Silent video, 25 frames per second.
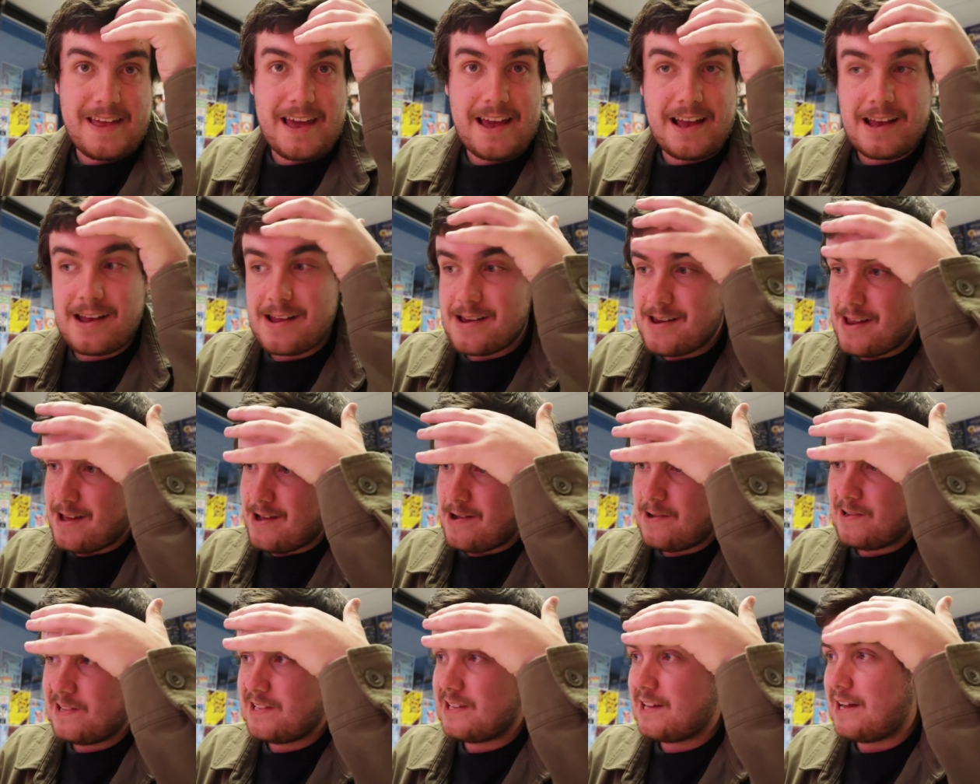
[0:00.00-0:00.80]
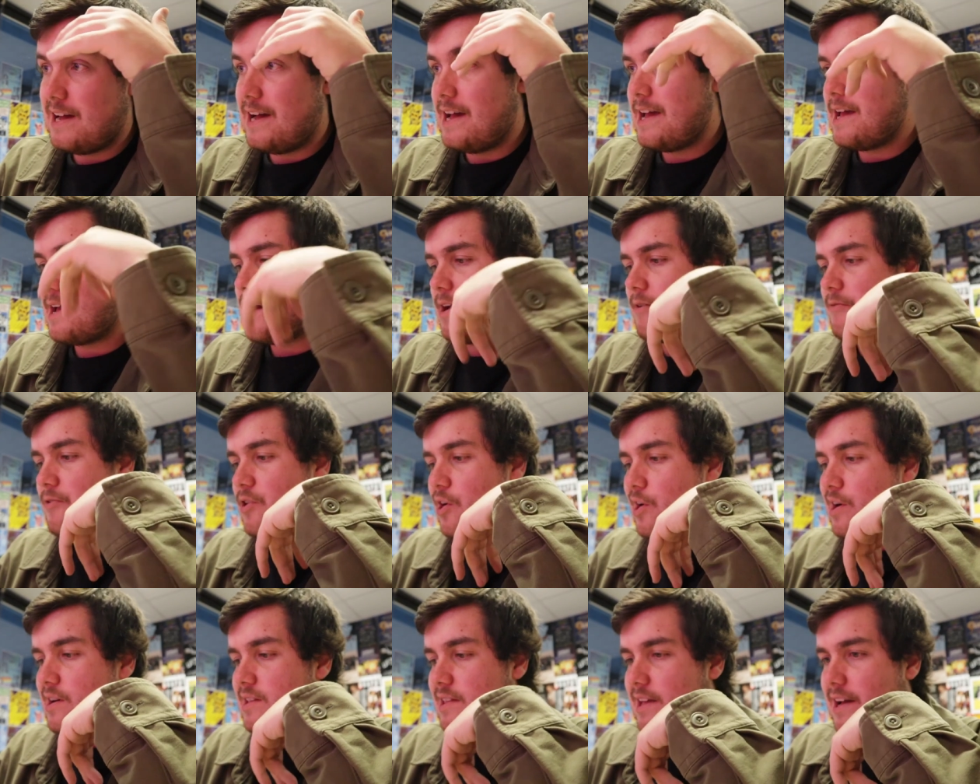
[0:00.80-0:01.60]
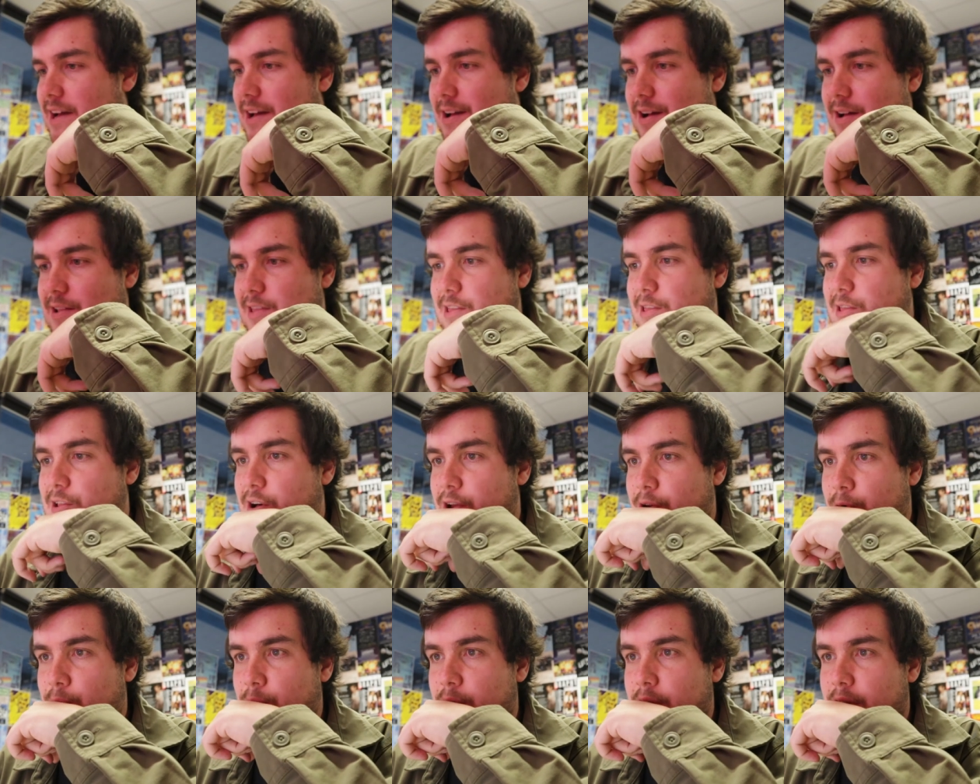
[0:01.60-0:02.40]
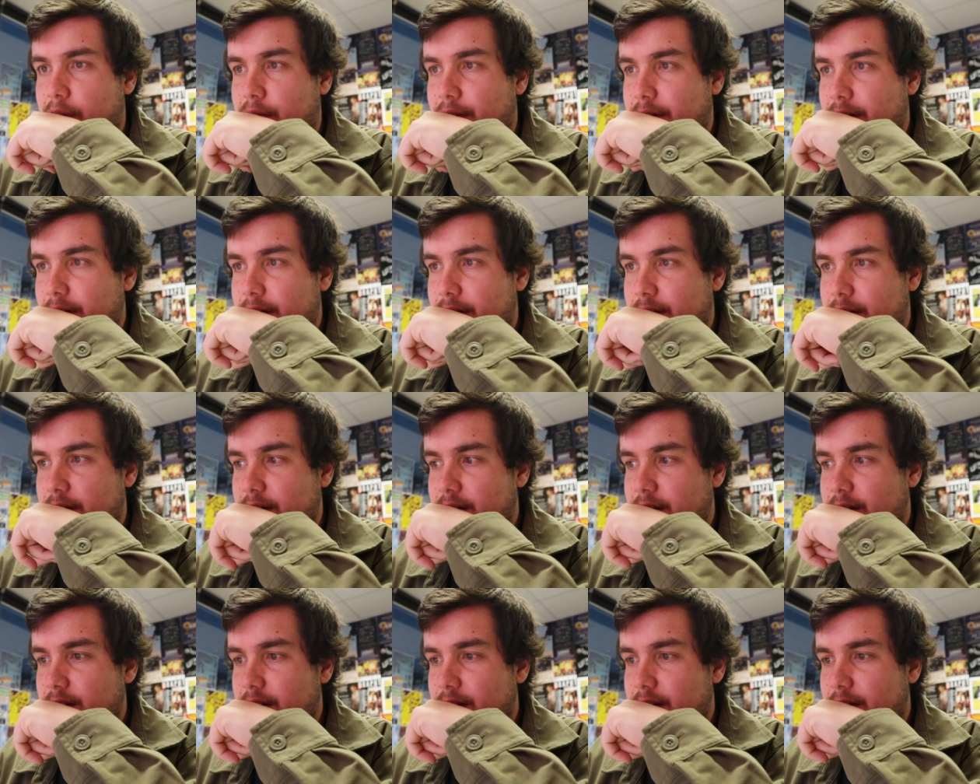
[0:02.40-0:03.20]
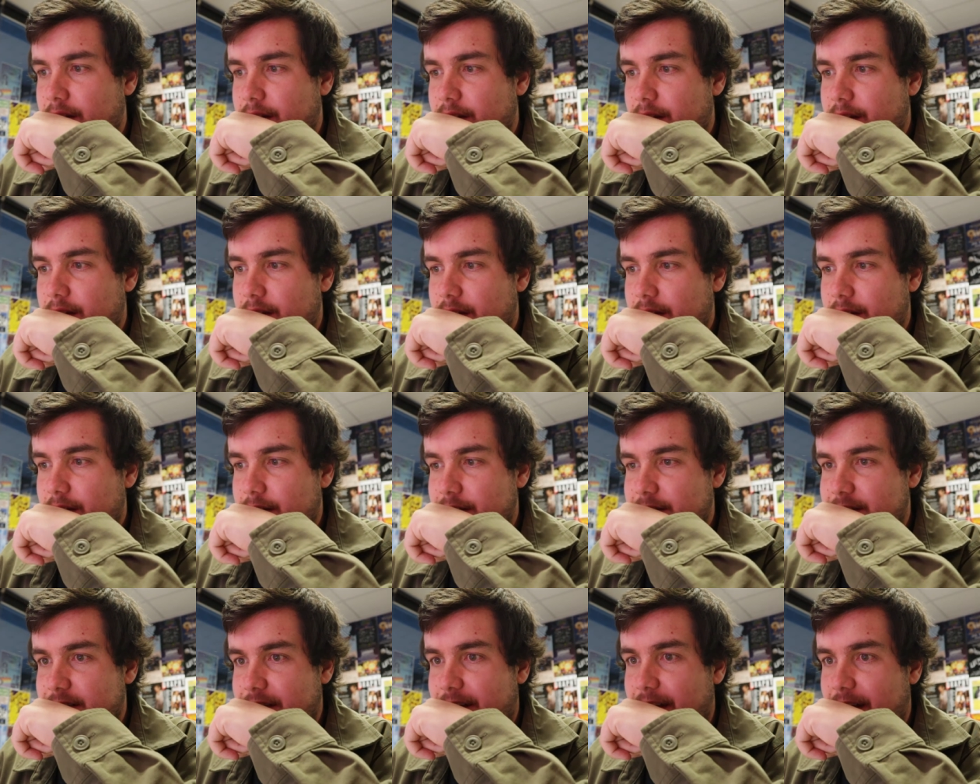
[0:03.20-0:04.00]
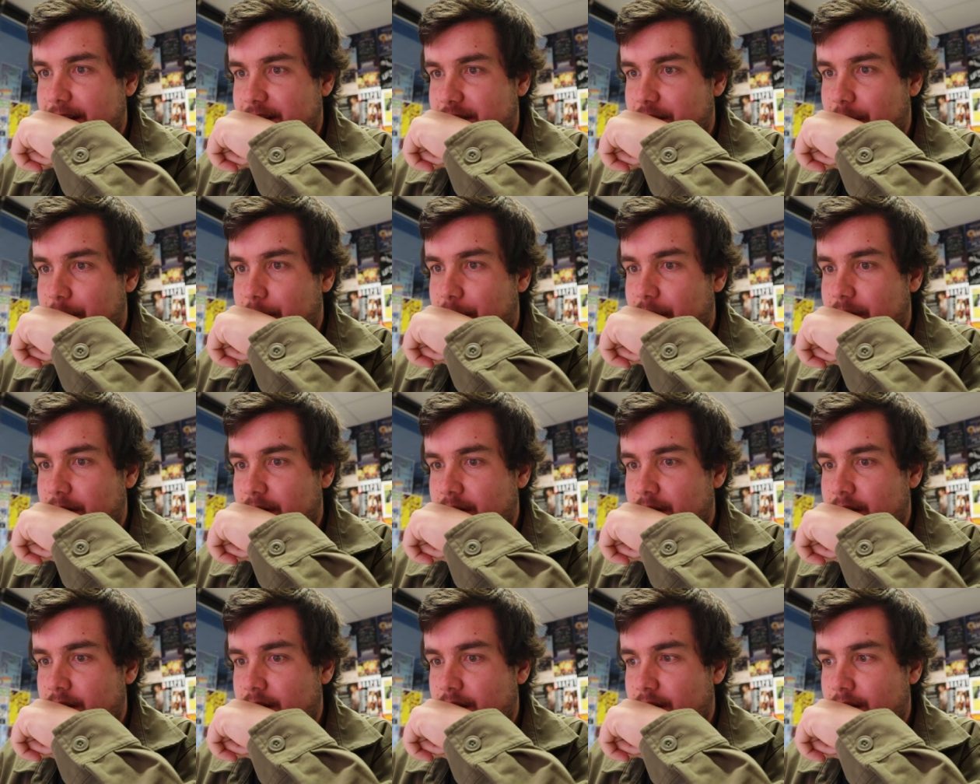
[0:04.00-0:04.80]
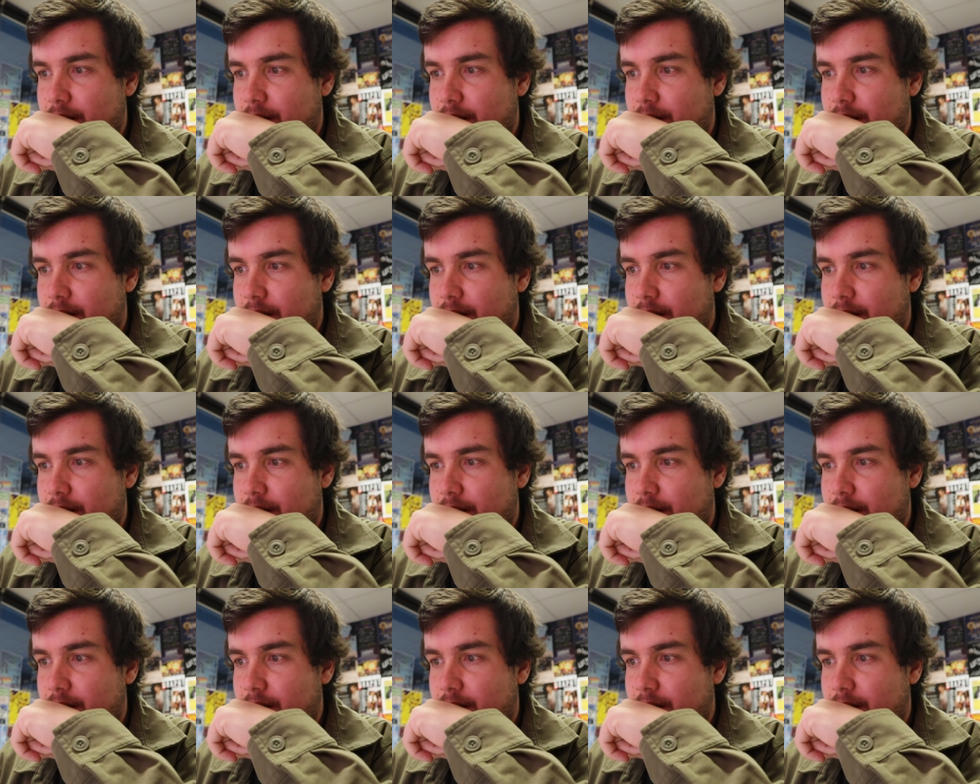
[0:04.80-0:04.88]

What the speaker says: the ink now. I have got like a lot of work to catch up on.